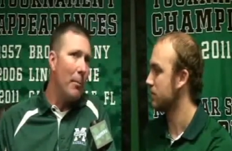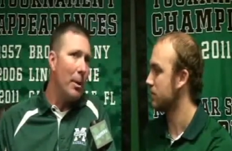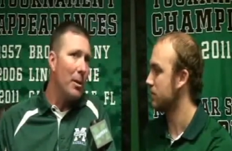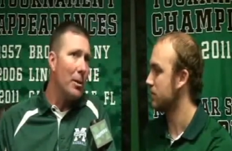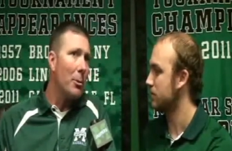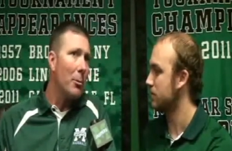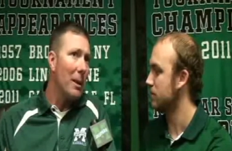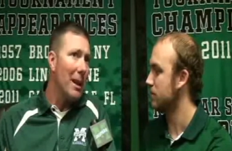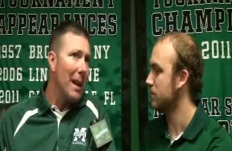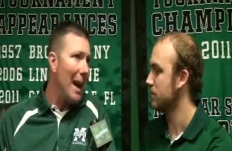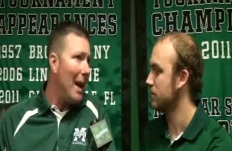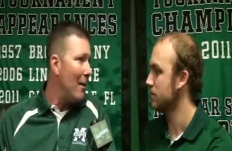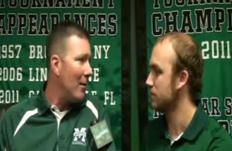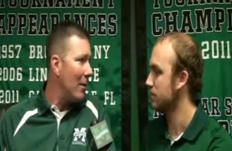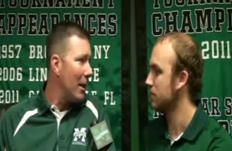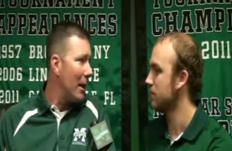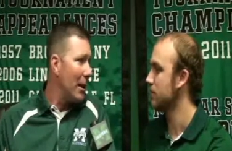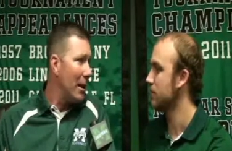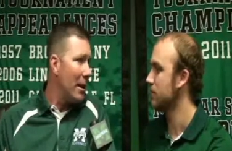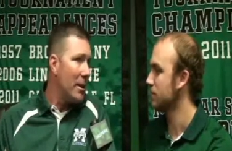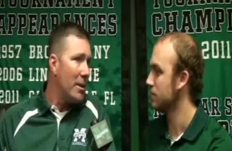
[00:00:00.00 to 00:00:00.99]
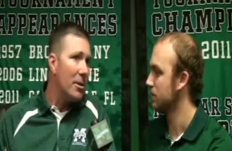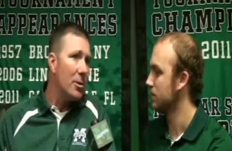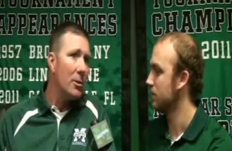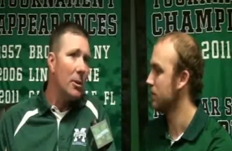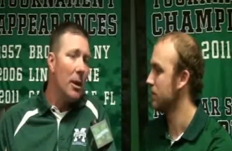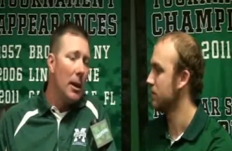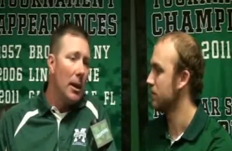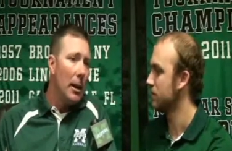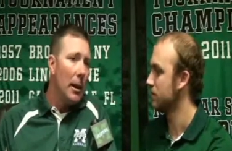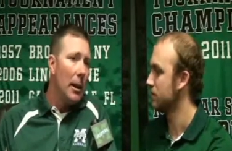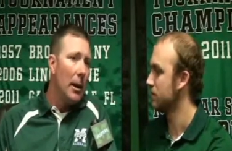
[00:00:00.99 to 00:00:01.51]
Speaker 1: But the reality is,
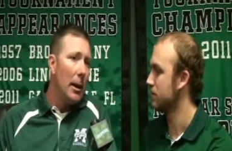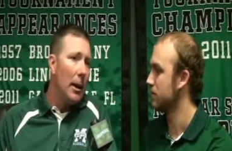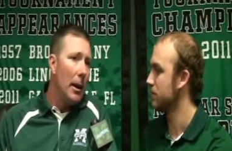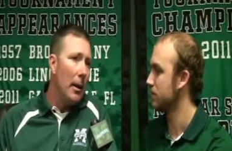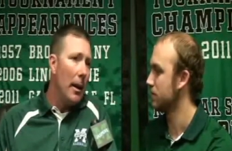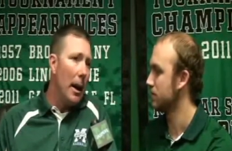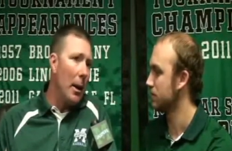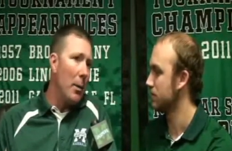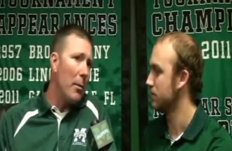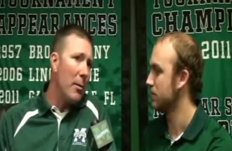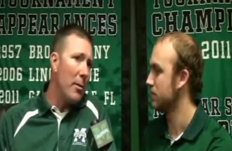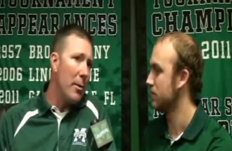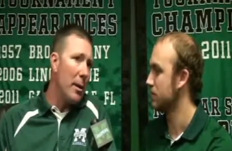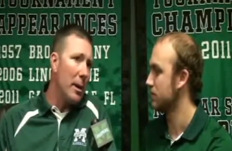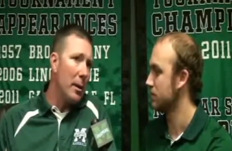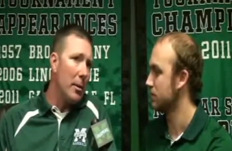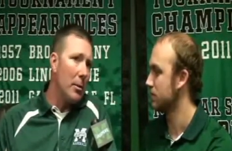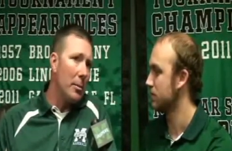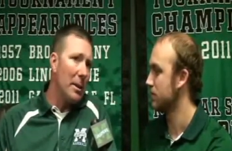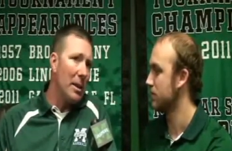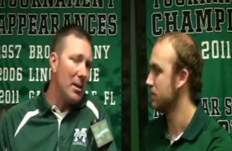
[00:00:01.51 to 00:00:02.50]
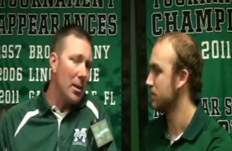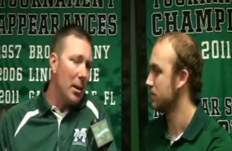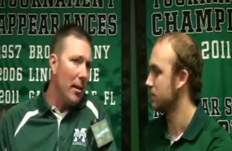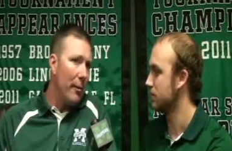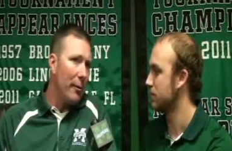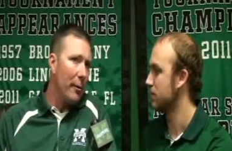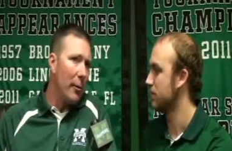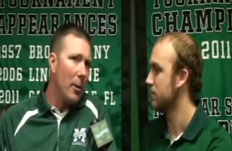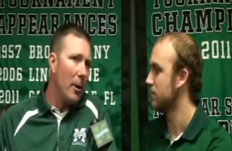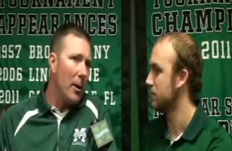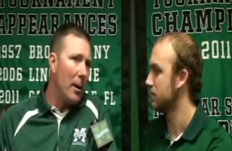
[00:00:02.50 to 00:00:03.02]
uh, I don't think it'll be
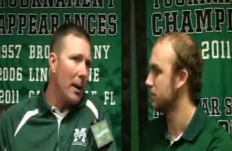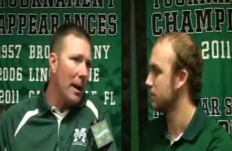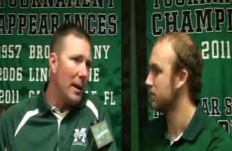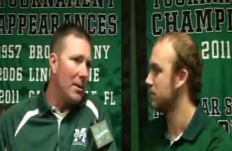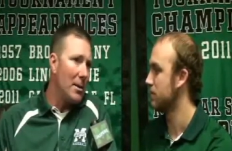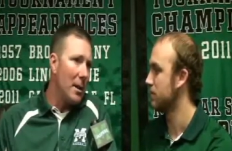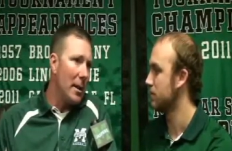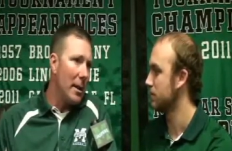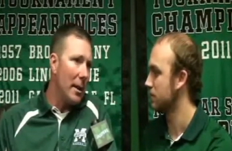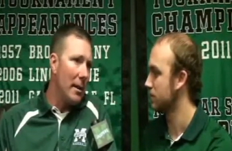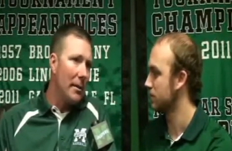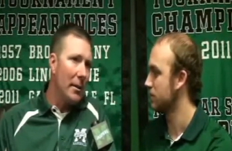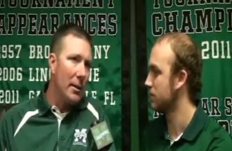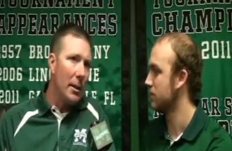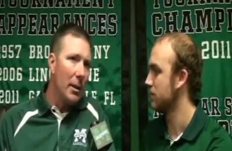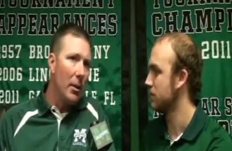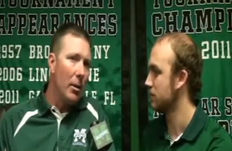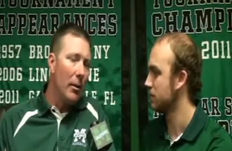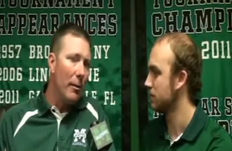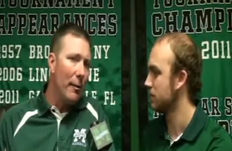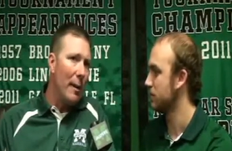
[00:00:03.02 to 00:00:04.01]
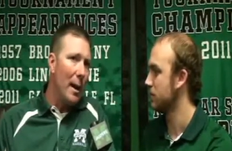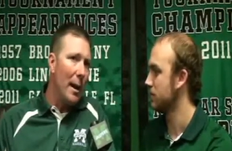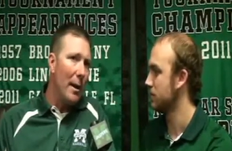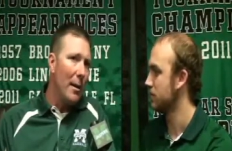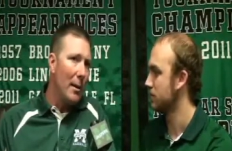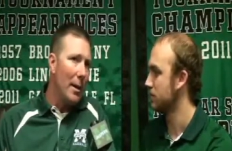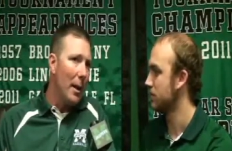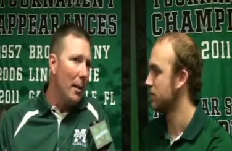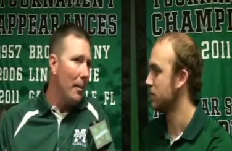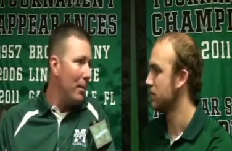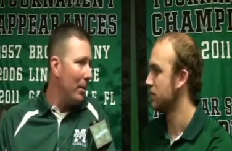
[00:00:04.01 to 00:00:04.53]
tough for our guys to get you know
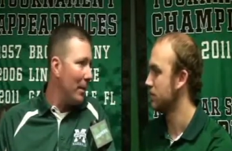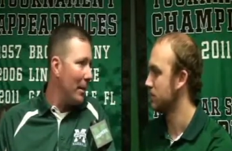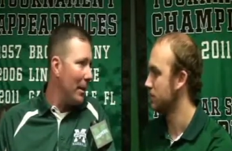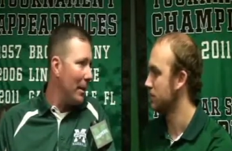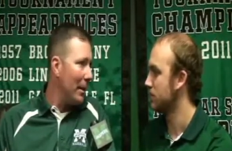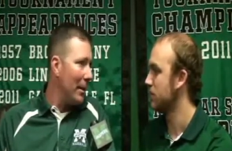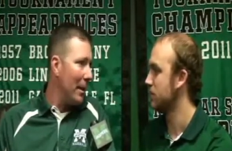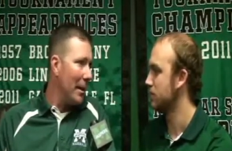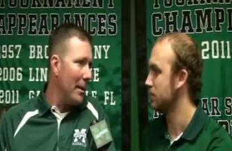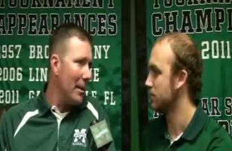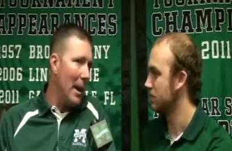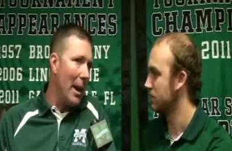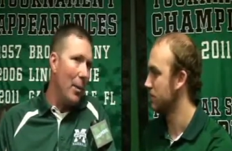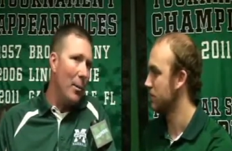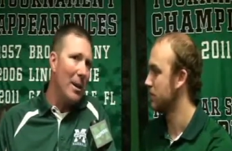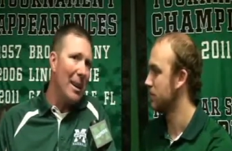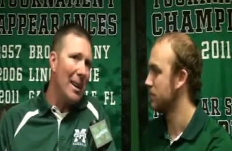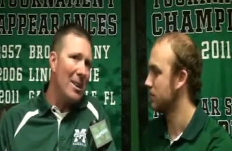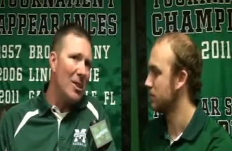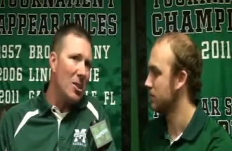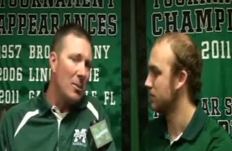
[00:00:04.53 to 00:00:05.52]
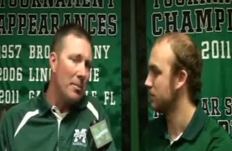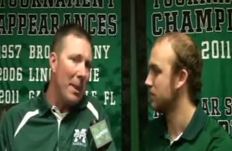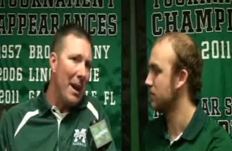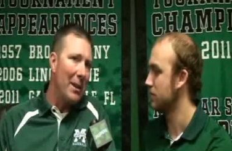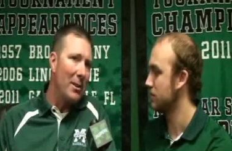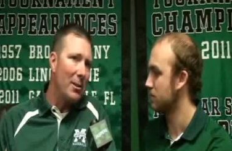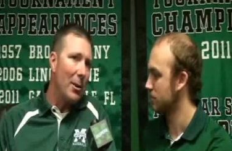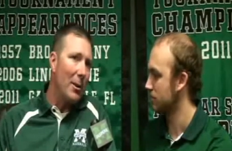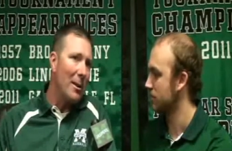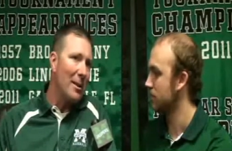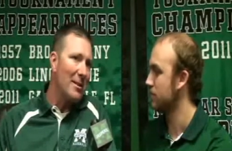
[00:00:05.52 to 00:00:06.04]
fired up, and I, I would
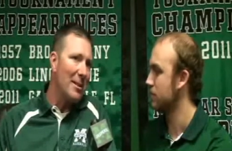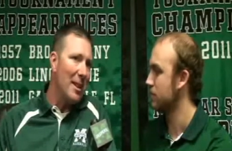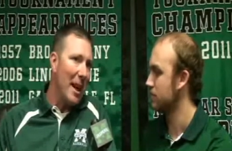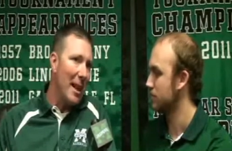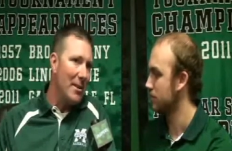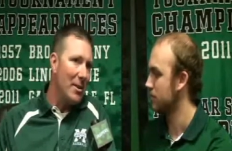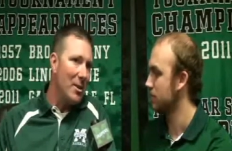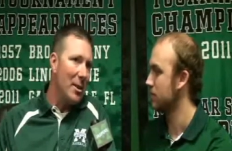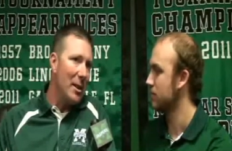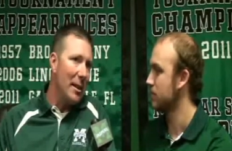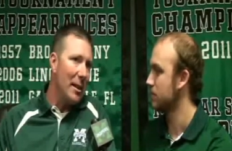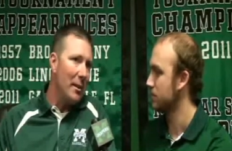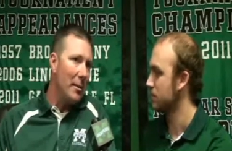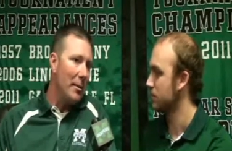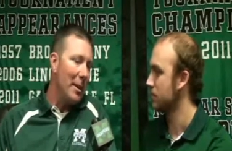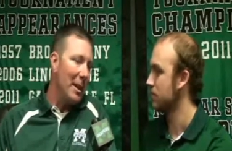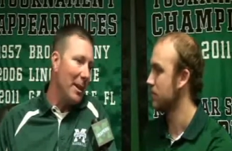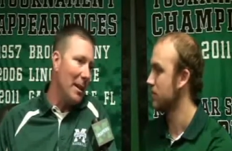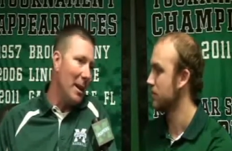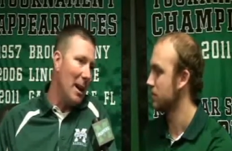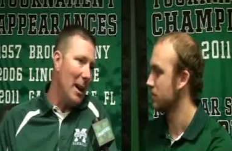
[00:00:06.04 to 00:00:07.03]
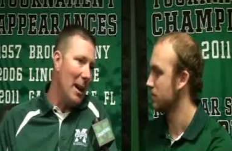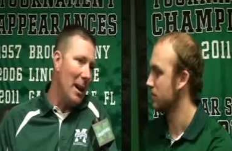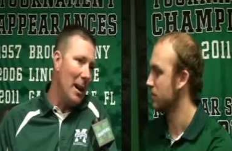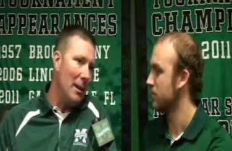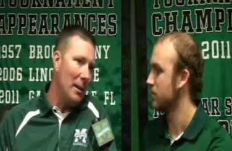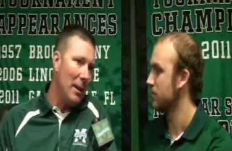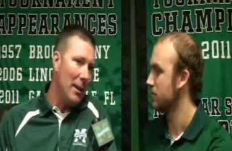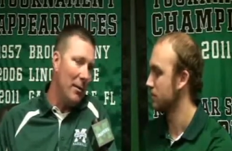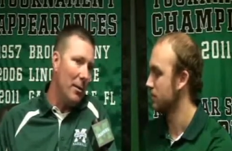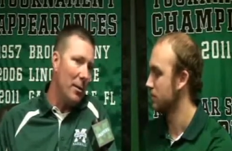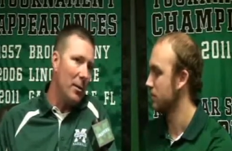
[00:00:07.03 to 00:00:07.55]
expect our intensity to be at a high
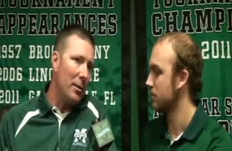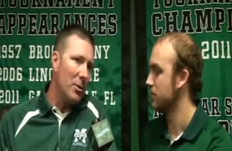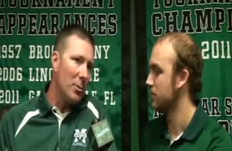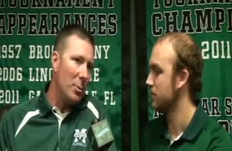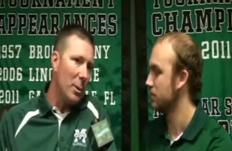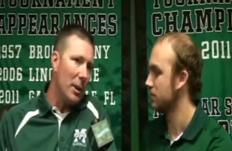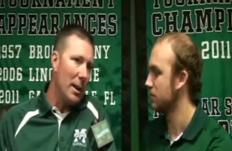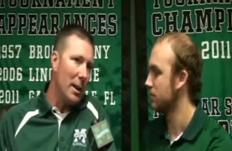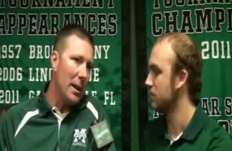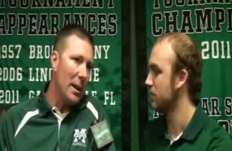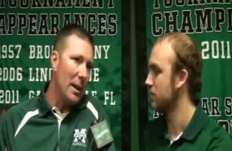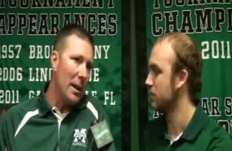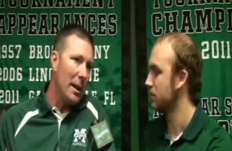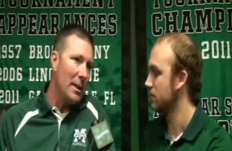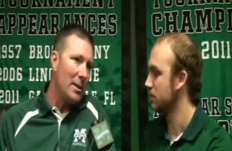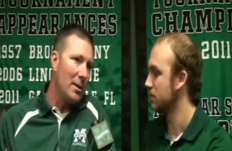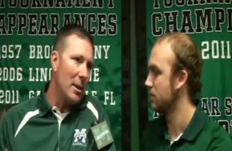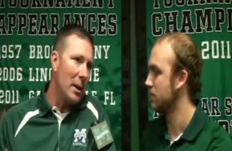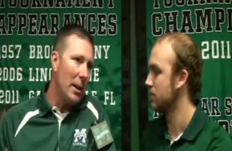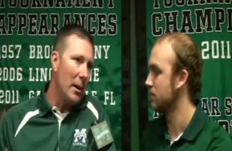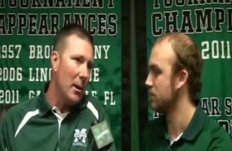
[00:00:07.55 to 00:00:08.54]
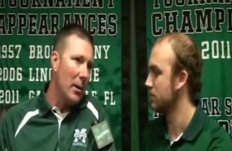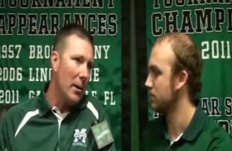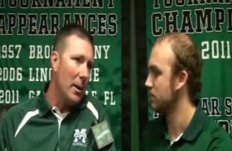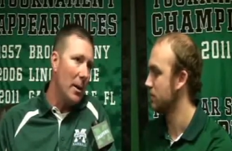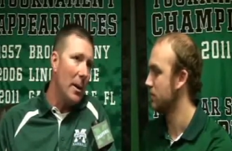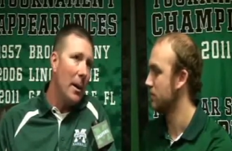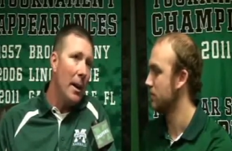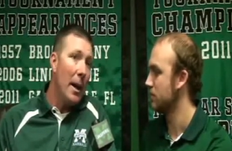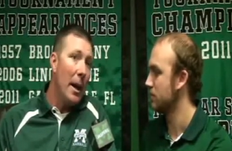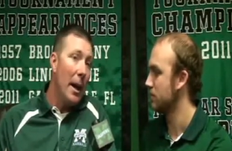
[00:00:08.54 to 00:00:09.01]
level this weekend against Iona.